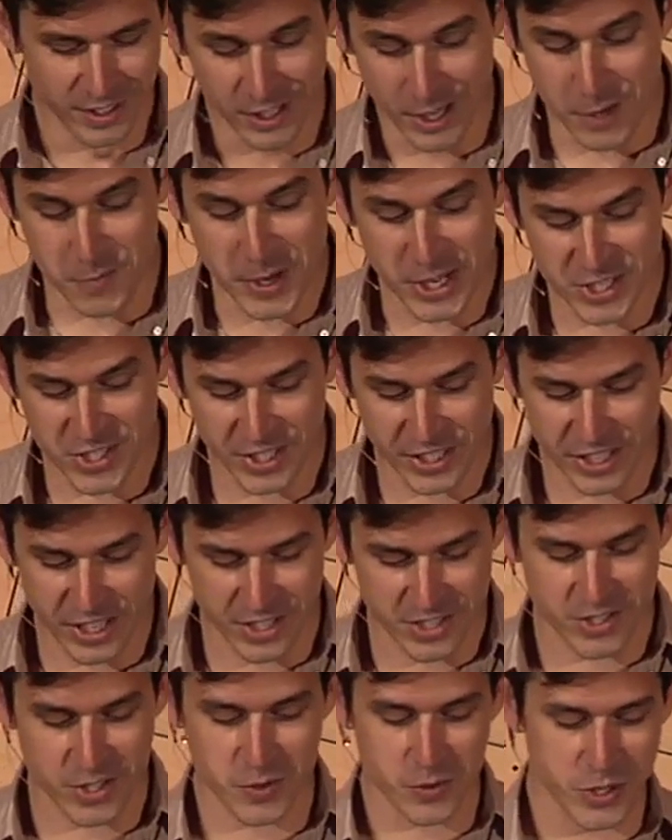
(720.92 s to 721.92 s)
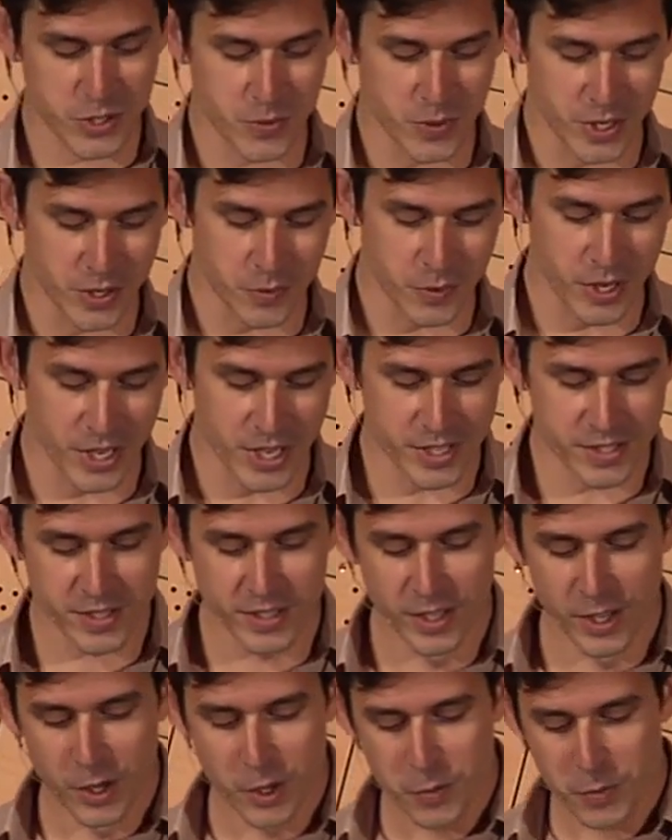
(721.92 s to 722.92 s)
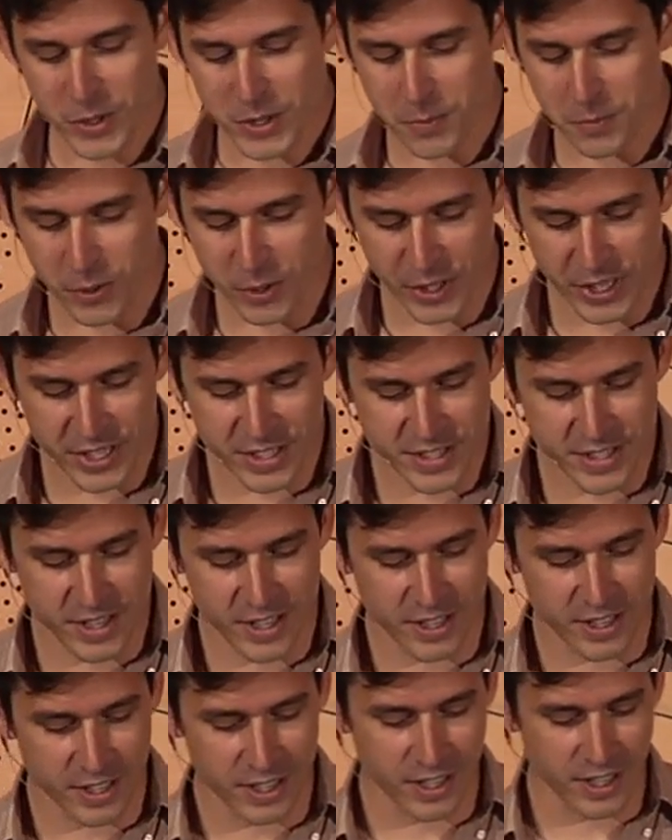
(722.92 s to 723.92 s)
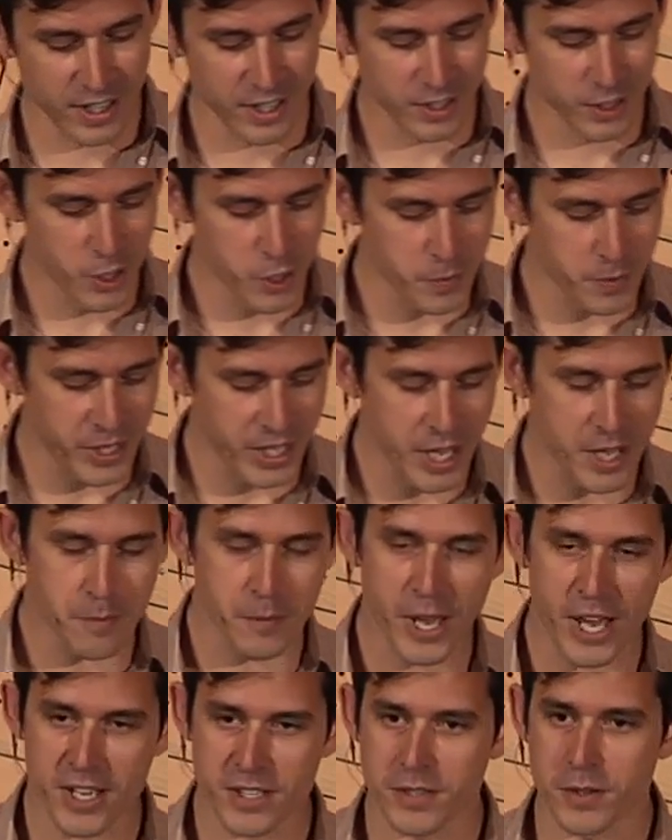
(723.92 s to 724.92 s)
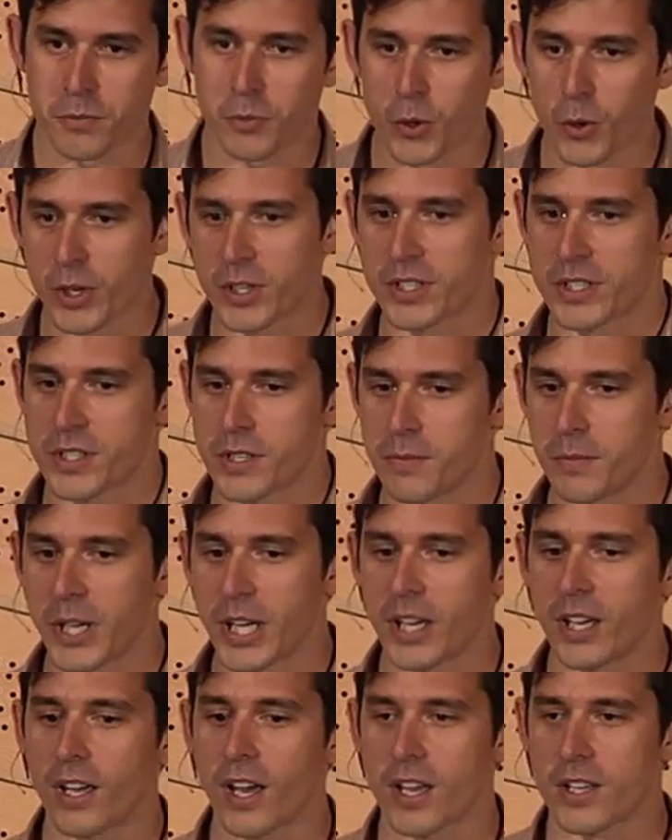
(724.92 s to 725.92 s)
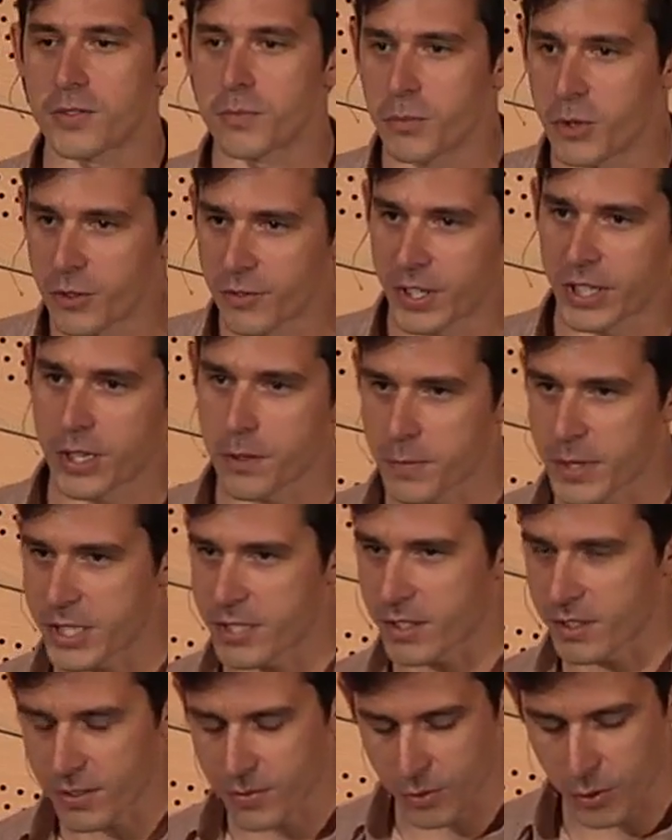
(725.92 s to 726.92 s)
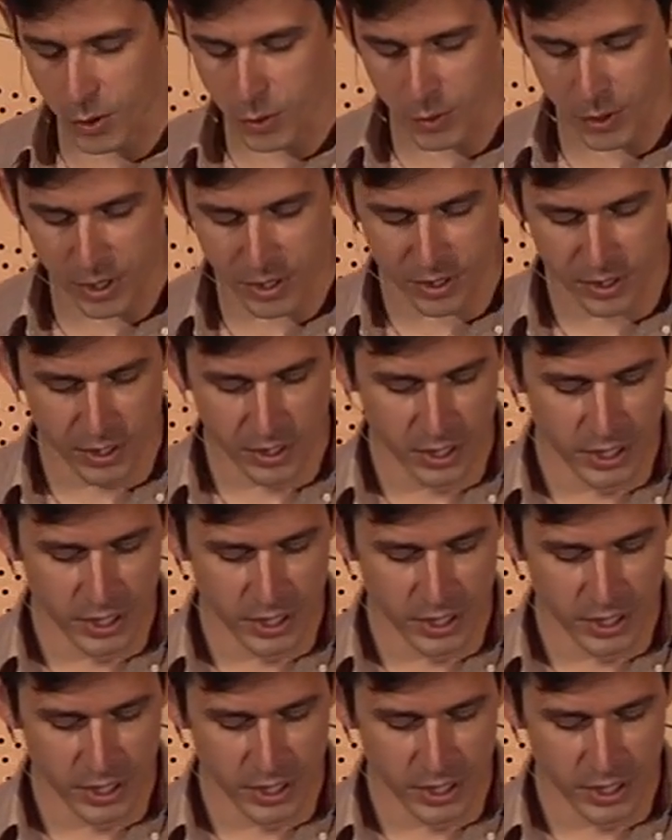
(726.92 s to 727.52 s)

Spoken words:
I'm actually not sure which one it was. But the point is that code became as important to me as moving the business forward.